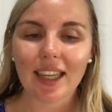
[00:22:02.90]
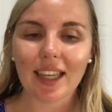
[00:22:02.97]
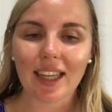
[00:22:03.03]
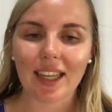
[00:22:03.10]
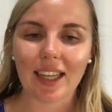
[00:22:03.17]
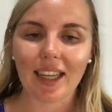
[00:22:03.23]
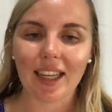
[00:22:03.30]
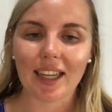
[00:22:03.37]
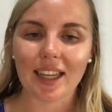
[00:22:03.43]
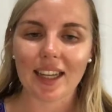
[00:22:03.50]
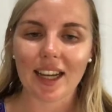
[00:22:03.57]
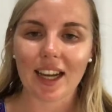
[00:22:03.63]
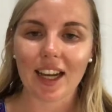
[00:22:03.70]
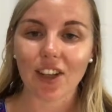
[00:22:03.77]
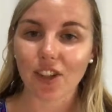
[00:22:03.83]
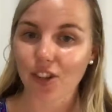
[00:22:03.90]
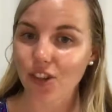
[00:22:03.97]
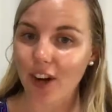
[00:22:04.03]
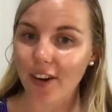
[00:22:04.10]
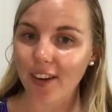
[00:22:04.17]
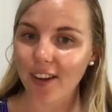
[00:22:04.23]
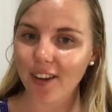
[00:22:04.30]
in
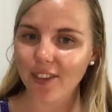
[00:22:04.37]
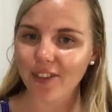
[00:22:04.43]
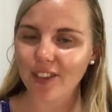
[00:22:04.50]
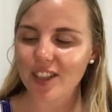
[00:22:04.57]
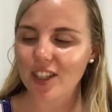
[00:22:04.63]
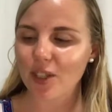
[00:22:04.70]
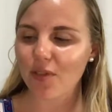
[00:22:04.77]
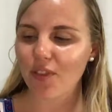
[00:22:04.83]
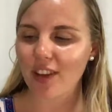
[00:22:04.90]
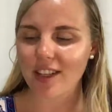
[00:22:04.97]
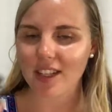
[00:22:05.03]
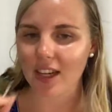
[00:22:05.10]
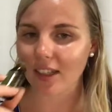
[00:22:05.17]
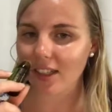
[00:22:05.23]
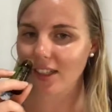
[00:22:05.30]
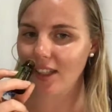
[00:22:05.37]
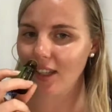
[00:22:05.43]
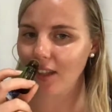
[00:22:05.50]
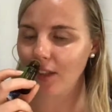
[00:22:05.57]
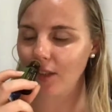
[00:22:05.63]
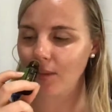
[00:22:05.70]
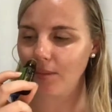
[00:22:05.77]
Australia, which is
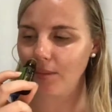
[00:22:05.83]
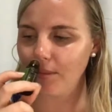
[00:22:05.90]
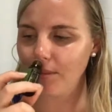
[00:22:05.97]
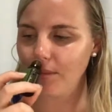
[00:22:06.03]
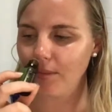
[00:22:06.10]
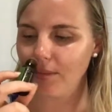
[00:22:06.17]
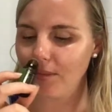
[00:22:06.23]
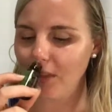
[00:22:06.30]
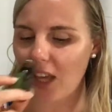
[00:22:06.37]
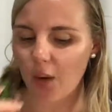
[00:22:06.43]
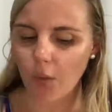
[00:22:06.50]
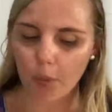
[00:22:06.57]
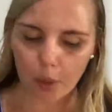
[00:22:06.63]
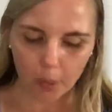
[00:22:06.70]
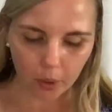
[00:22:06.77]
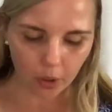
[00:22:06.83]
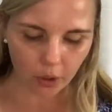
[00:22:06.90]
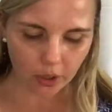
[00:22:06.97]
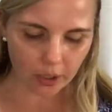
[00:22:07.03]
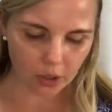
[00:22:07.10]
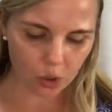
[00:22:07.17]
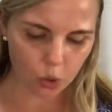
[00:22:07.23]
fantastic. And we probably
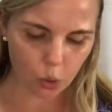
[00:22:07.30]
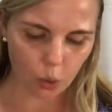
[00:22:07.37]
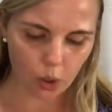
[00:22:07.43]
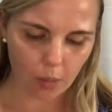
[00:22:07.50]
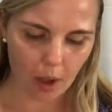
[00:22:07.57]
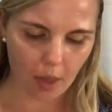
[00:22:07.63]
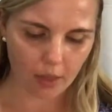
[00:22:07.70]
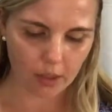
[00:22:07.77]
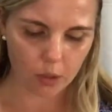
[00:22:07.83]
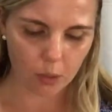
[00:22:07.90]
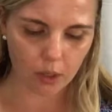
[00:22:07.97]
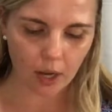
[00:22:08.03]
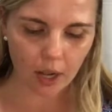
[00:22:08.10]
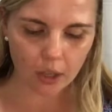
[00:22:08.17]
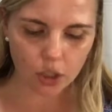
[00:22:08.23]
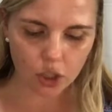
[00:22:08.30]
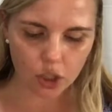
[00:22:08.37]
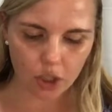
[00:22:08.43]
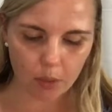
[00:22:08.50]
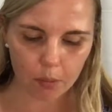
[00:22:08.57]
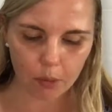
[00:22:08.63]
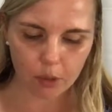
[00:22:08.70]
don't need to talk about this one. Add to
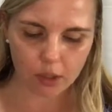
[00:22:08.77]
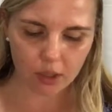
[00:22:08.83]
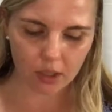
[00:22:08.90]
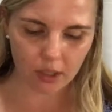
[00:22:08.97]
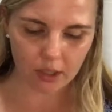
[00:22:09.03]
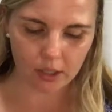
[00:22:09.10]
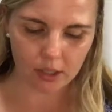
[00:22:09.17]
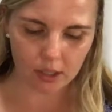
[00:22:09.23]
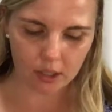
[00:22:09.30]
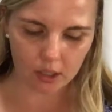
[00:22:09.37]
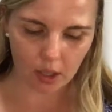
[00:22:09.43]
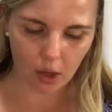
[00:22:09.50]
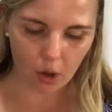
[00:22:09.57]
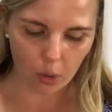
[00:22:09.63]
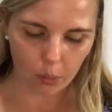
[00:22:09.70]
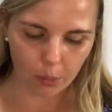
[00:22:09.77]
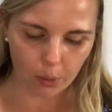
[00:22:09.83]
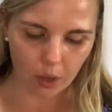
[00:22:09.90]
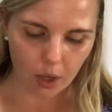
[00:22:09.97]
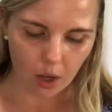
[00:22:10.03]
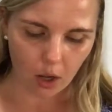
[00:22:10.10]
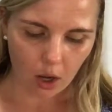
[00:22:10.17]
shampoo to cleanse the scalp.
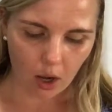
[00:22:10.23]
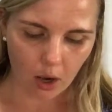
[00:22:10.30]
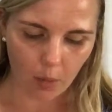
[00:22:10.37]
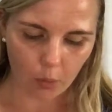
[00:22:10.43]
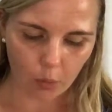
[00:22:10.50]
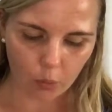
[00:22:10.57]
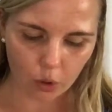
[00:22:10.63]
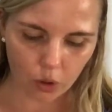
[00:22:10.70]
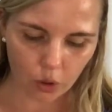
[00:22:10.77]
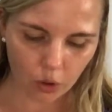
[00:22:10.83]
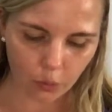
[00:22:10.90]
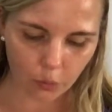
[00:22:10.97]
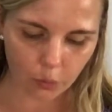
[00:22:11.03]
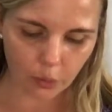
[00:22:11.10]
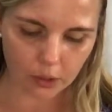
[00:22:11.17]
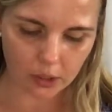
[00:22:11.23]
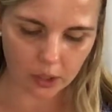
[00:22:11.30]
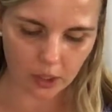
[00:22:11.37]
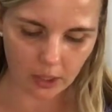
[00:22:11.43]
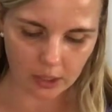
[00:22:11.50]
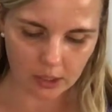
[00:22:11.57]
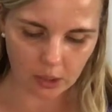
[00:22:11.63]
Renowned for its
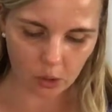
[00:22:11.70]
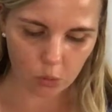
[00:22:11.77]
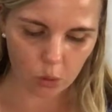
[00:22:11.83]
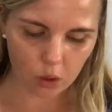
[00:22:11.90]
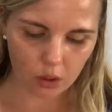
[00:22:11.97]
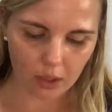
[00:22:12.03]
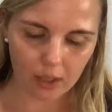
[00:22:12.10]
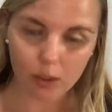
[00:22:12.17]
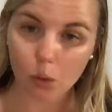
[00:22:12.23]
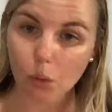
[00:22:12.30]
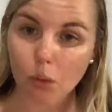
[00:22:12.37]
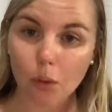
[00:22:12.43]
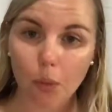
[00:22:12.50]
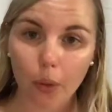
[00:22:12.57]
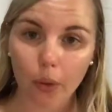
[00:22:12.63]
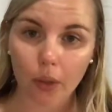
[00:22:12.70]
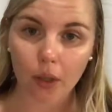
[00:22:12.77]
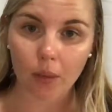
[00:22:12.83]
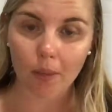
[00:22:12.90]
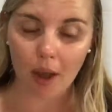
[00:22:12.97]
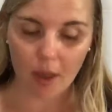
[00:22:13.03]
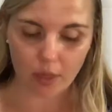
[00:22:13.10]
cleansing qualities, we've
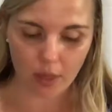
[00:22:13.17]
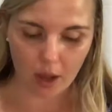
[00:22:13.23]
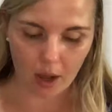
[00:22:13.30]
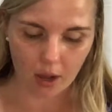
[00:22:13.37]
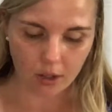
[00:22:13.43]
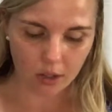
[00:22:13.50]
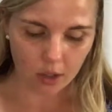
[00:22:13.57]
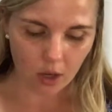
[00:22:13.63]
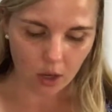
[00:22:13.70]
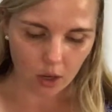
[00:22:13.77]
spoken about that.